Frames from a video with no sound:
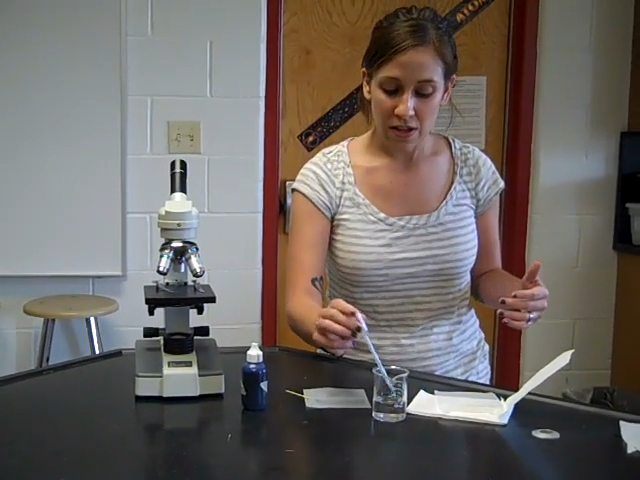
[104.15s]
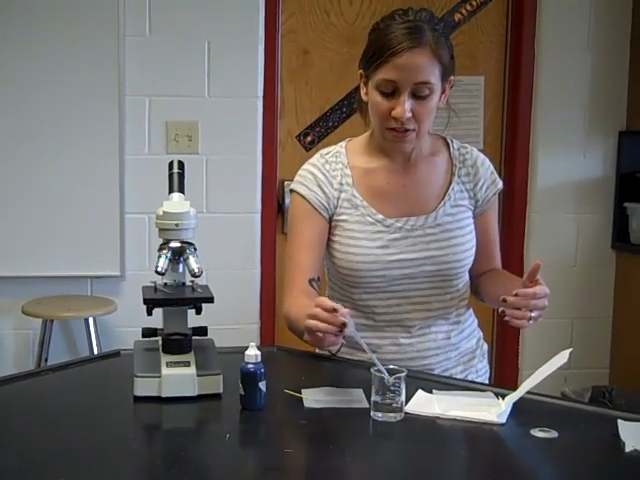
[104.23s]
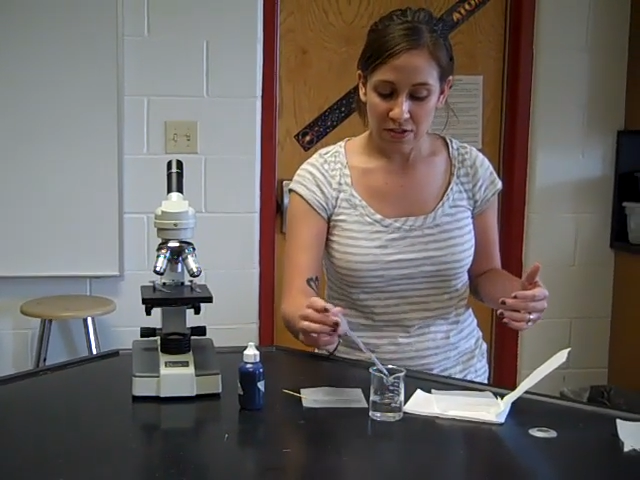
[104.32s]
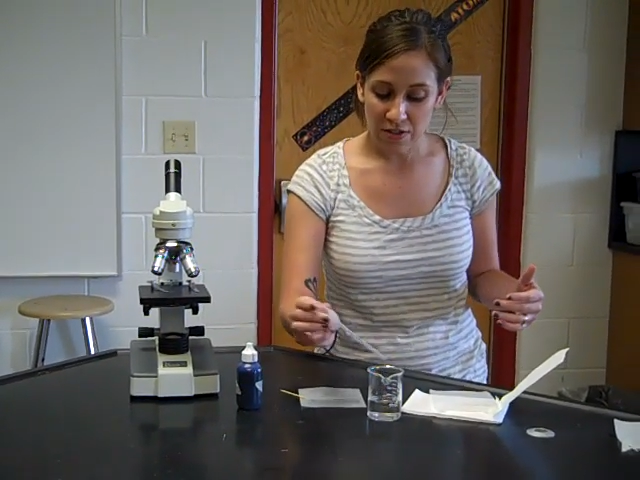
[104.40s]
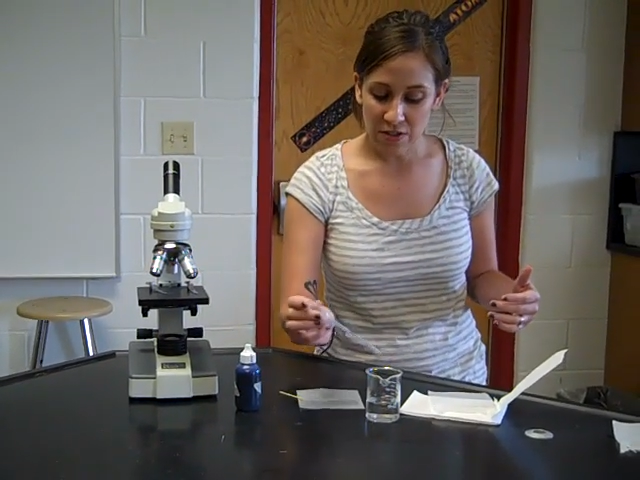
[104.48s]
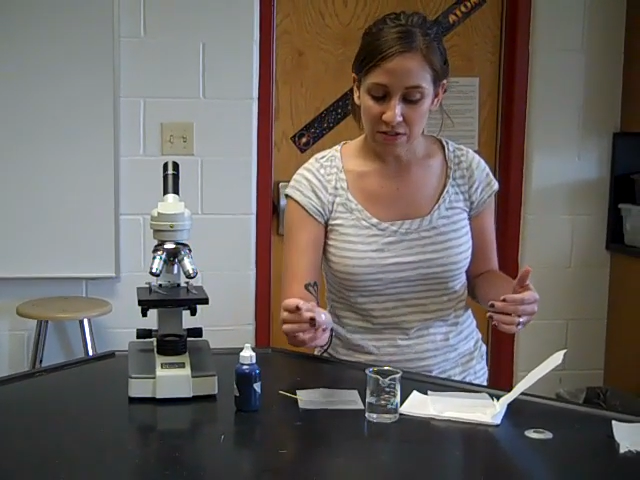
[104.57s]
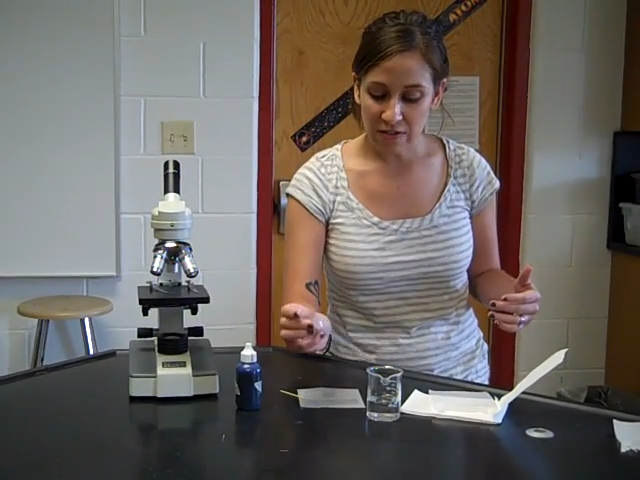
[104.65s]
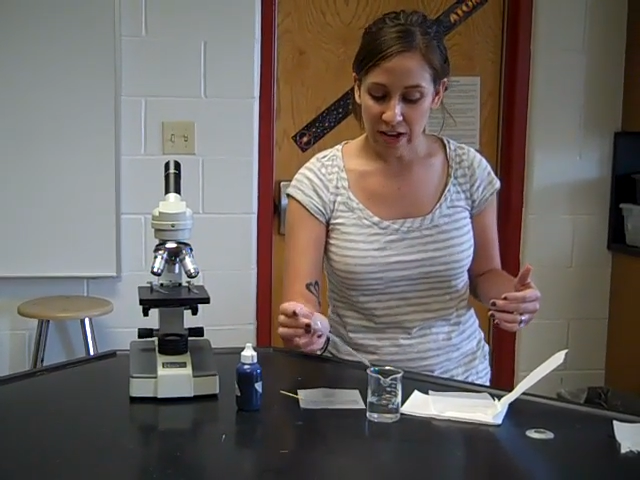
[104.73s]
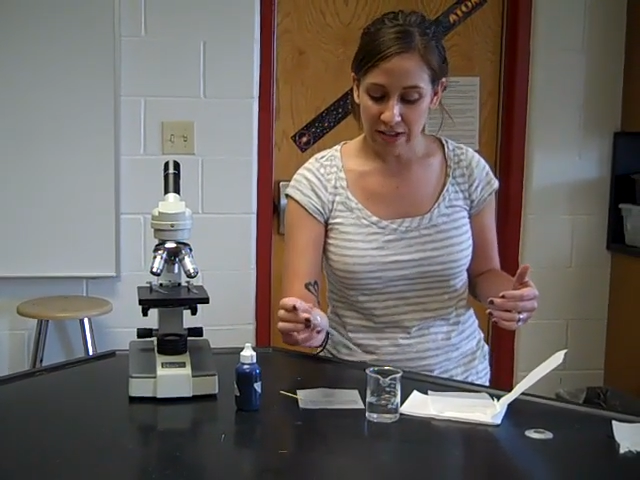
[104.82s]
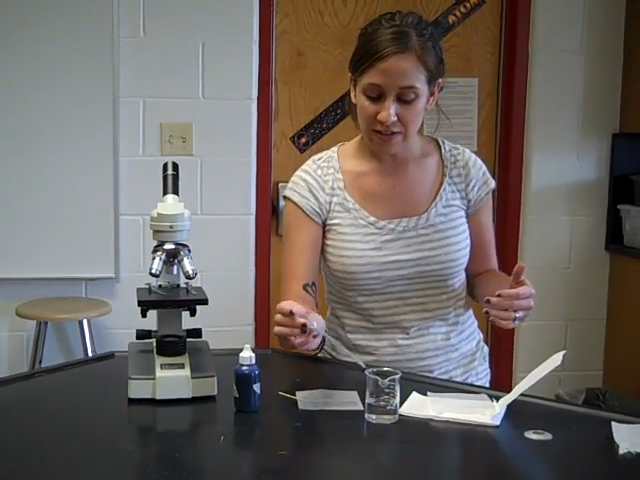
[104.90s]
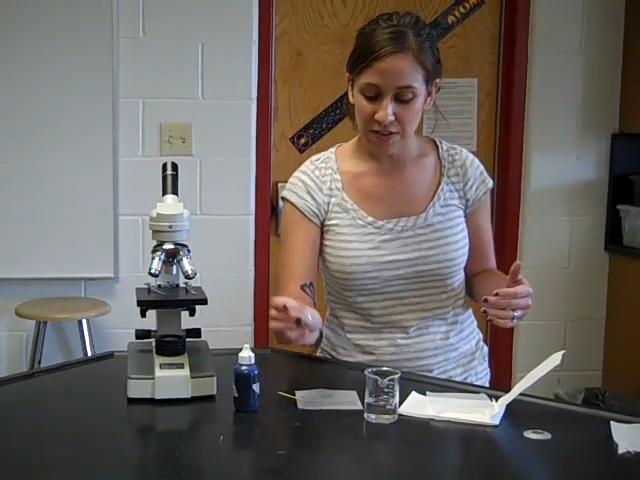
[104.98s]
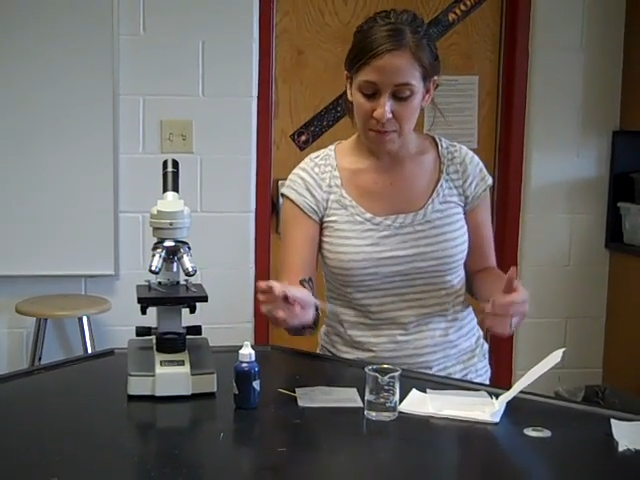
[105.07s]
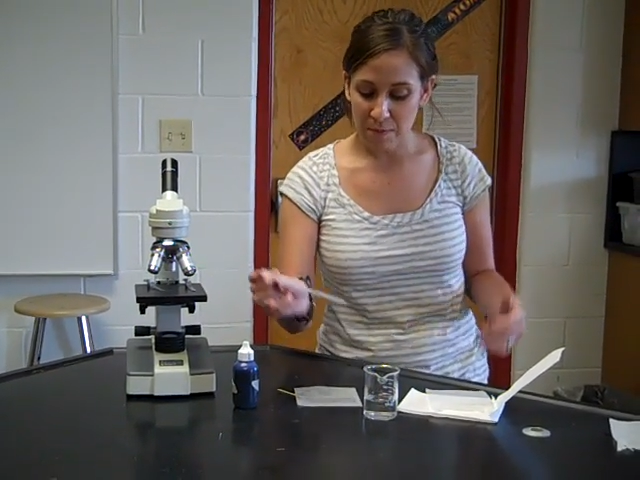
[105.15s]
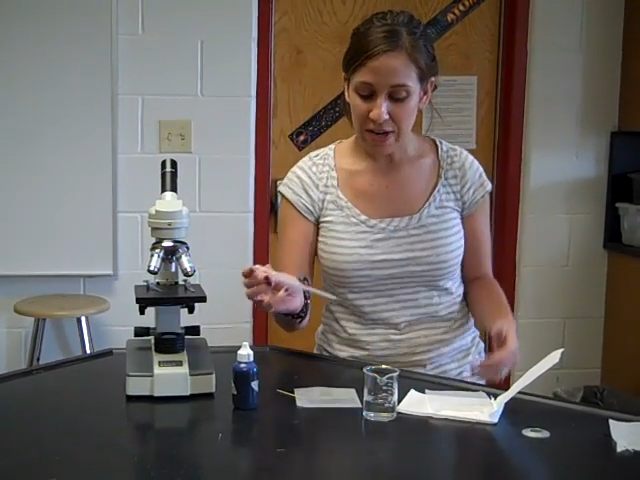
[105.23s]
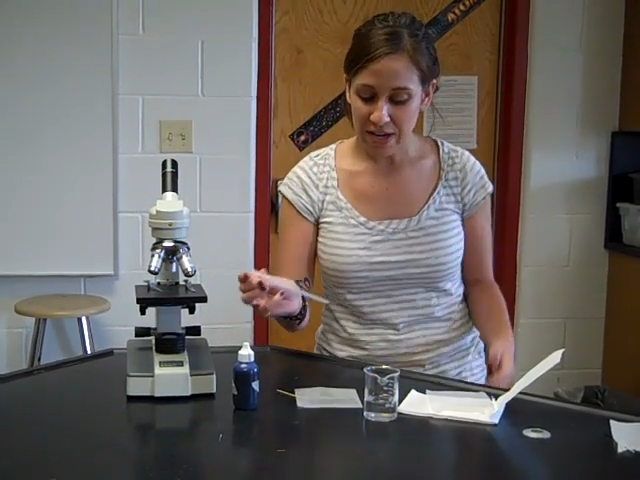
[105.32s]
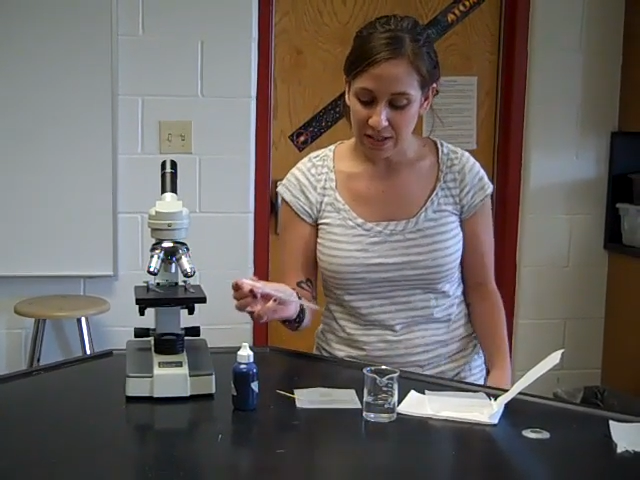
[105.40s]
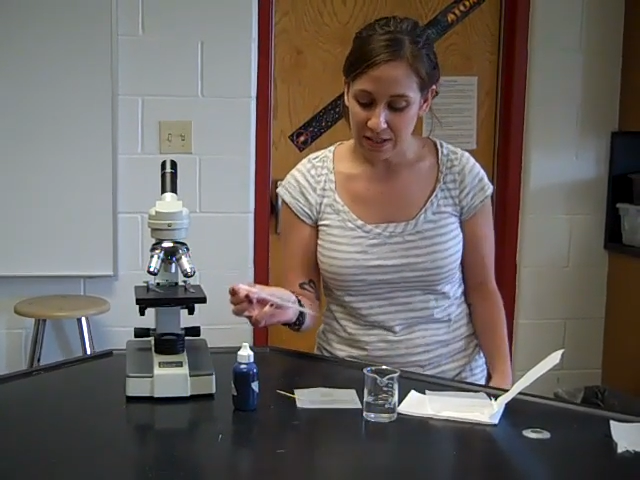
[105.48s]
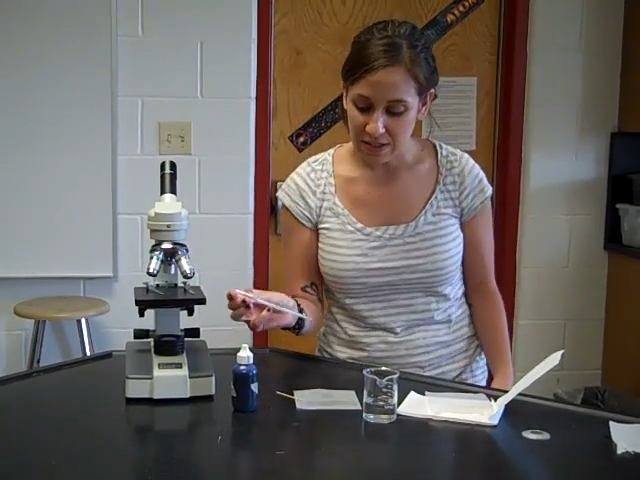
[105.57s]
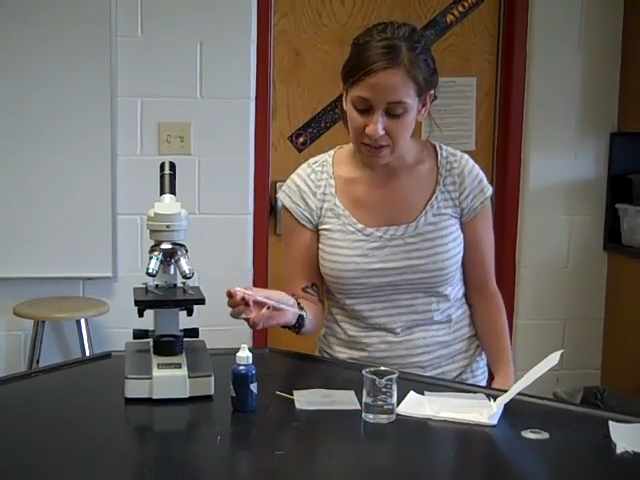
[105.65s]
serve as the base.